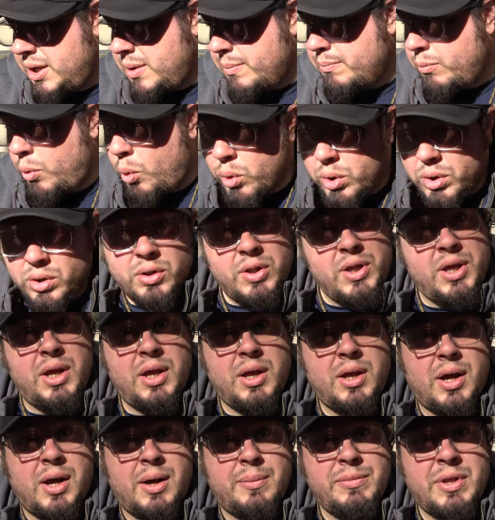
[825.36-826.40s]

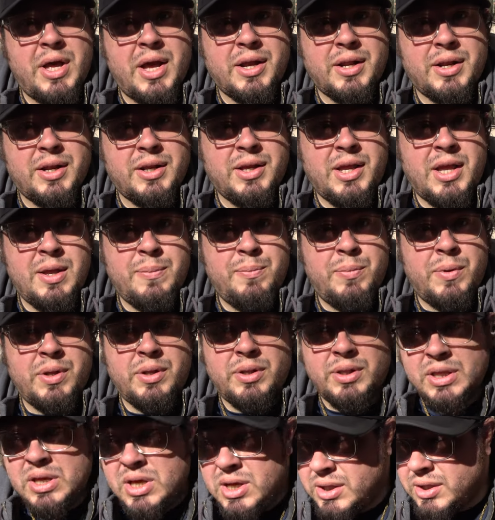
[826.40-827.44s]
morally, I'm not going to keep
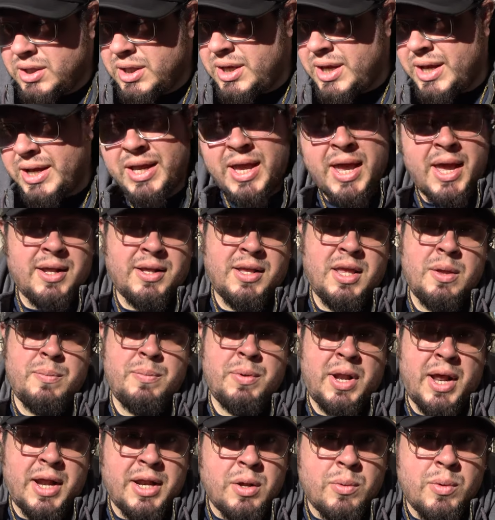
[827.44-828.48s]
it. Legally, I can't keep
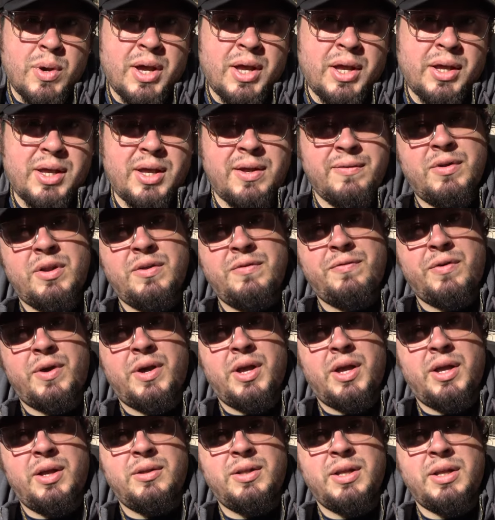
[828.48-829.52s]
it anyway, even if
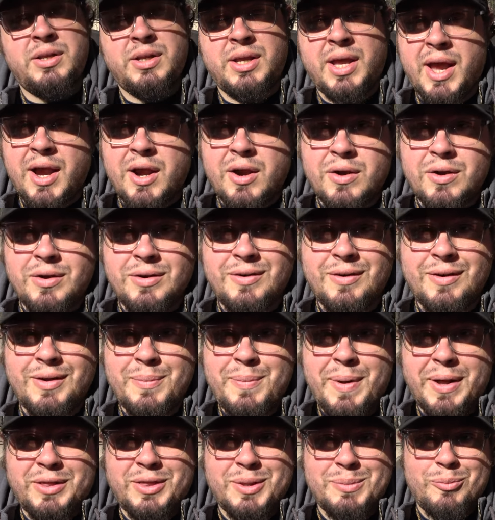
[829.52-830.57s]
I didn't care
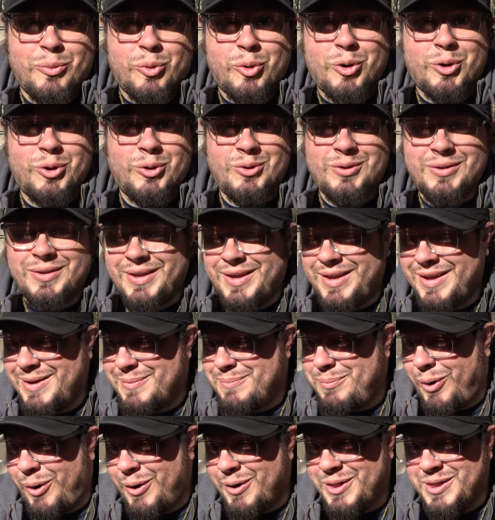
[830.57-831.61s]
about the moral
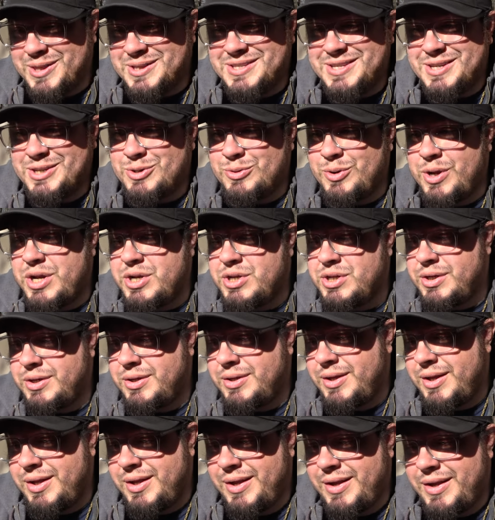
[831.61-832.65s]
part of the
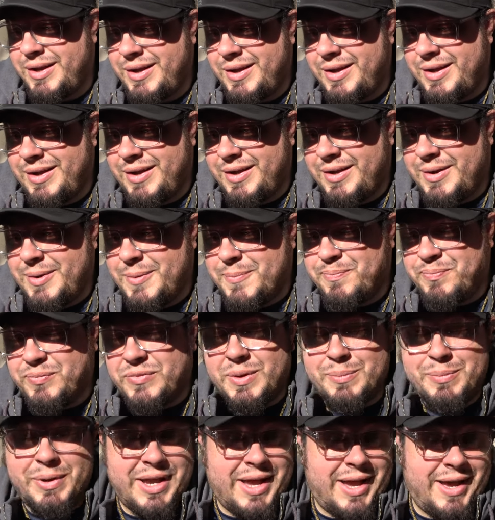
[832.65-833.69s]
situation.
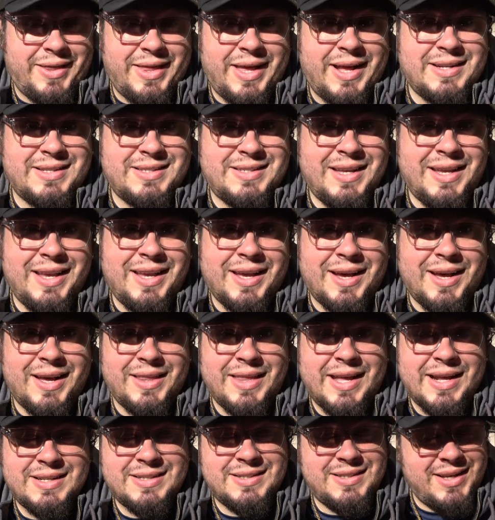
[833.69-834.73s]
But yeah, that's
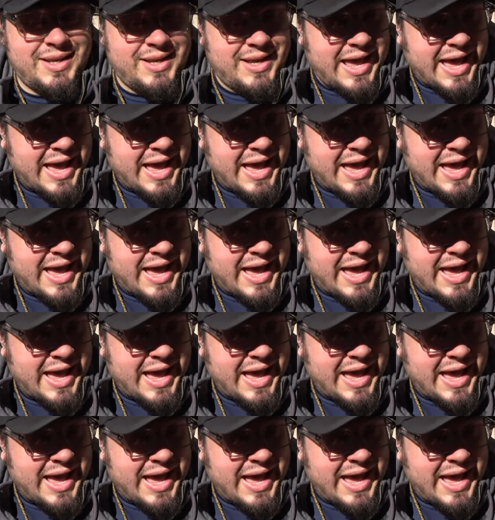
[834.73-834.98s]
the